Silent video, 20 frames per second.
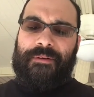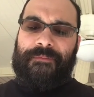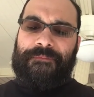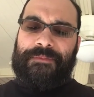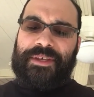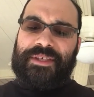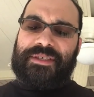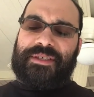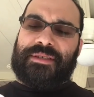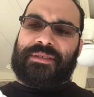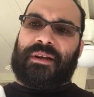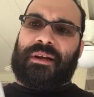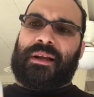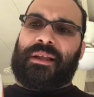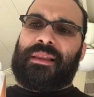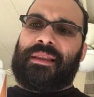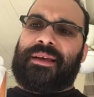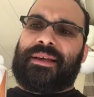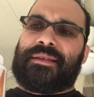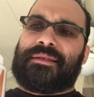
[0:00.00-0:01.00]
This is our
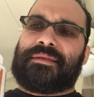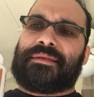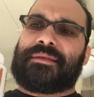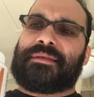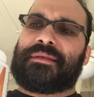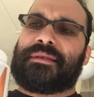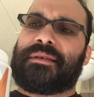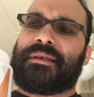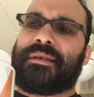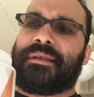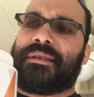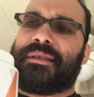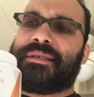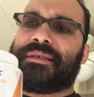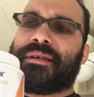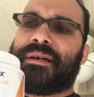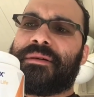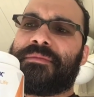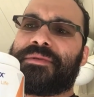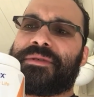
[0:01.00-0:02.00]
cleanse. This
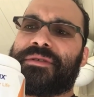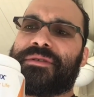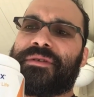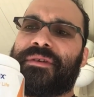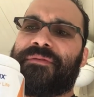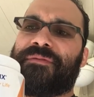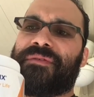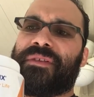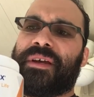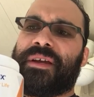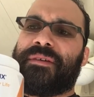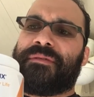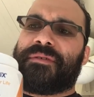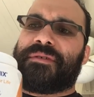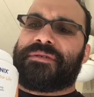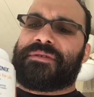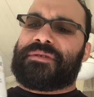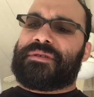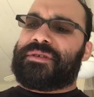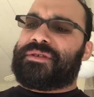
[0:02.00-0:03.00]
comes in 2
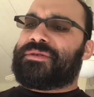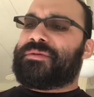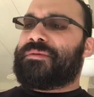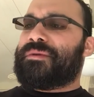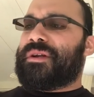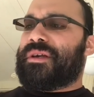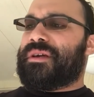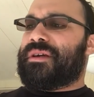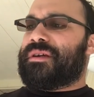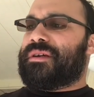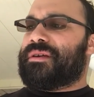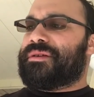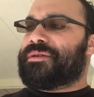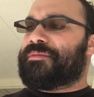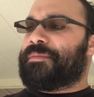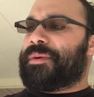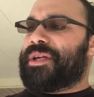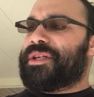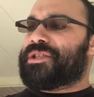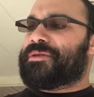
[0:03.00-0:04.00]
flavors. This one is
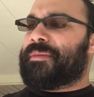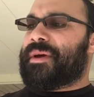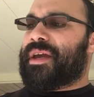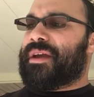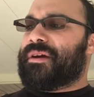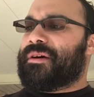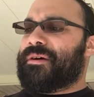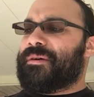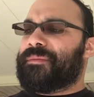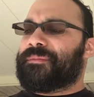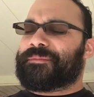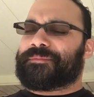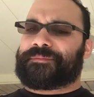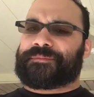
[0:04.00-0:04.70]
peach mango.